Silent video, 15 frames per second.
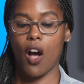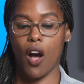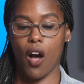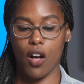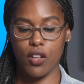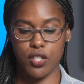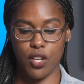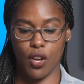
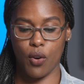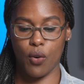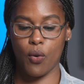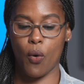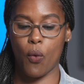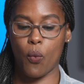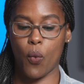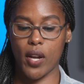
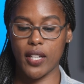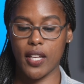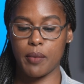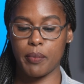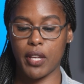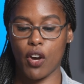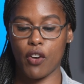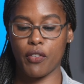Also, one
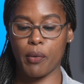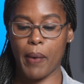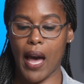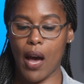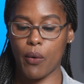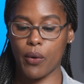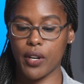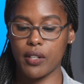can be
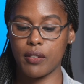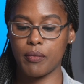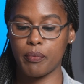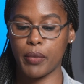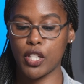overpowered,